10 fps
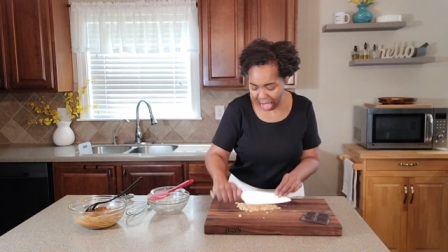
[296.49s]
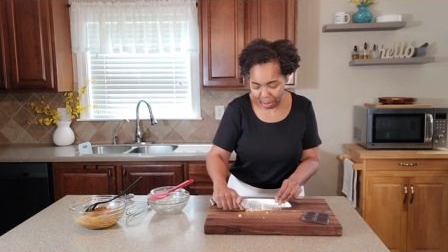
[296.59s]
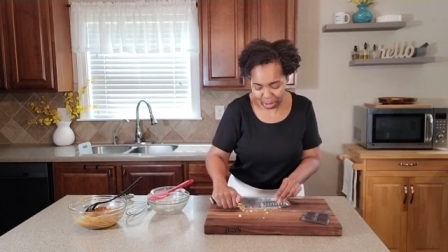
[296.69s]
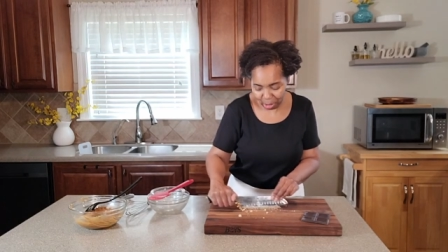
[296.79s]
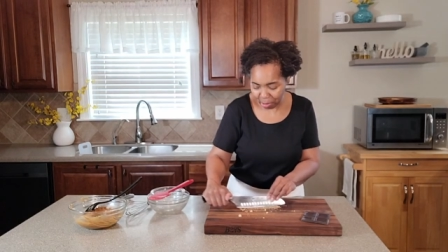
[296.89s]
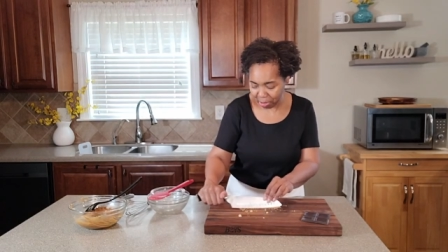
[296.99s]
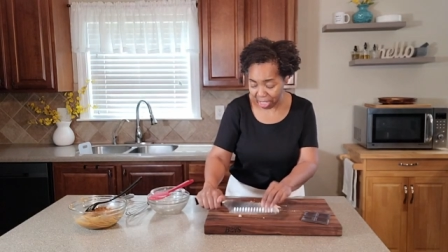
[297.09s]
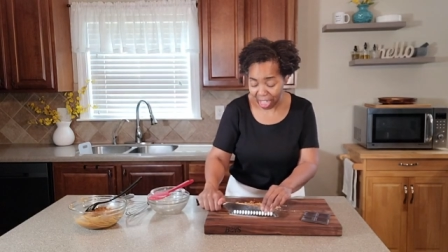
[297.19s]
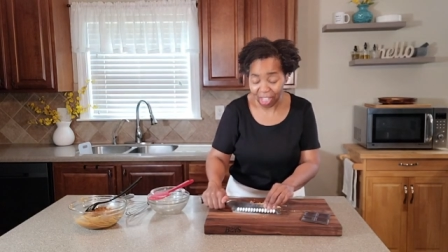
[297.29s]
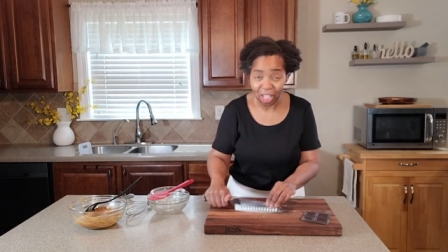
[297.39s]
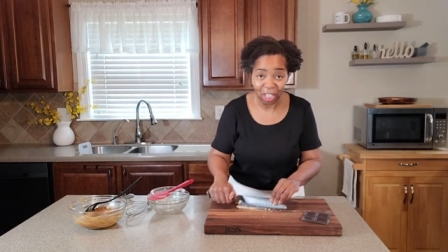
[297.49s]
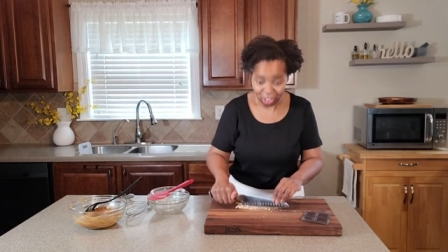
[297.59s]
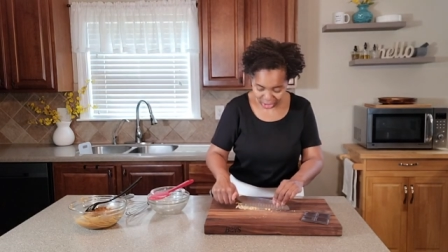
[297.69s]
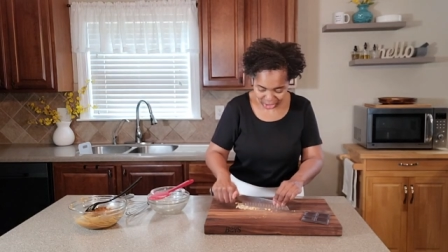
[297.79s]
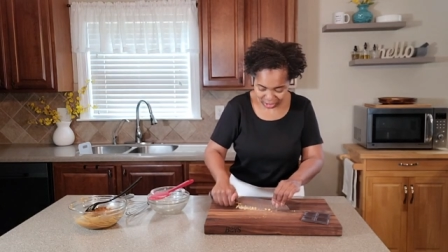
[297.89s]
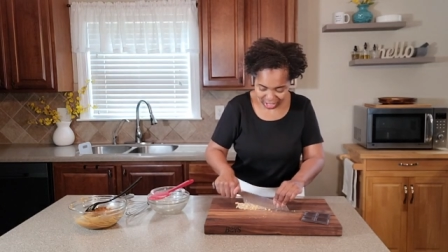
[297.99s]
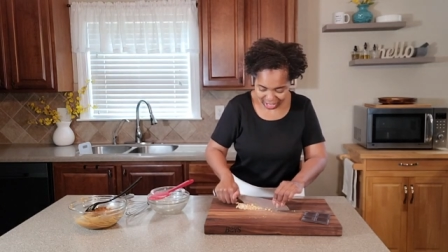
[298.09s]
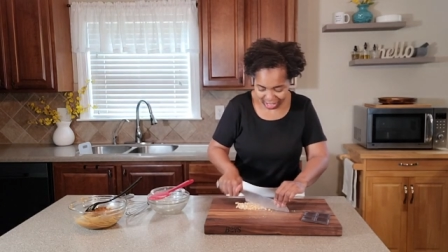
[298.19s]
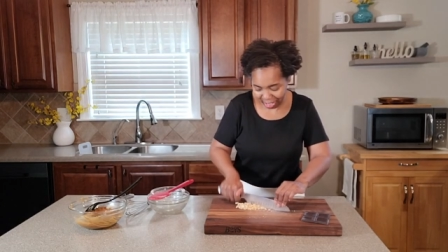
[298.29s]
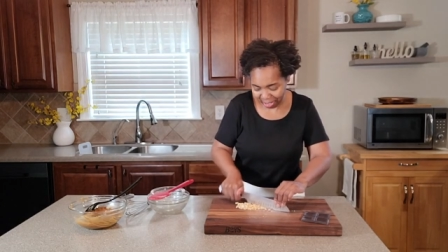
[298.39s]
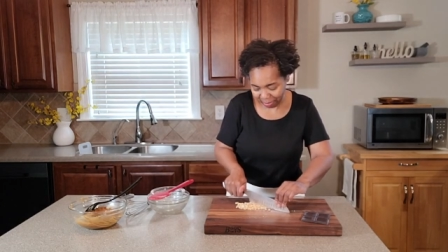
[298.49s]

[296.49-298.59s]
Absolutely delicious, you guys.